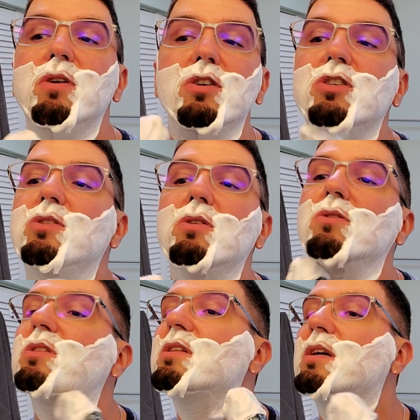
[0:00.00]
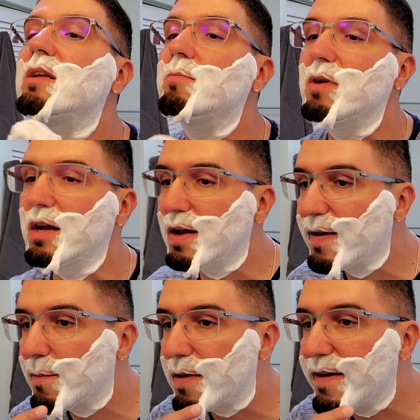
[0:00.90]
brush. You don't need any
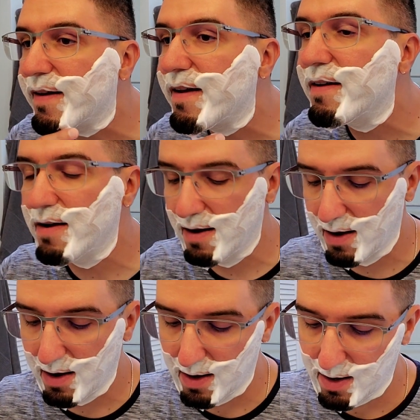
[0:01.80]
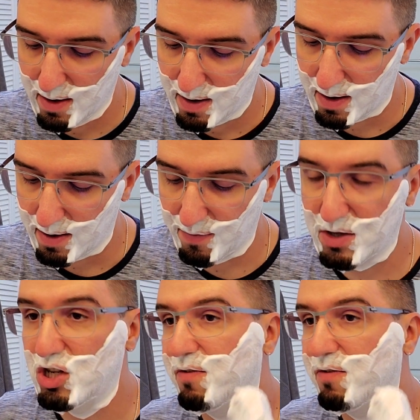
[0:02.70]
break-in. The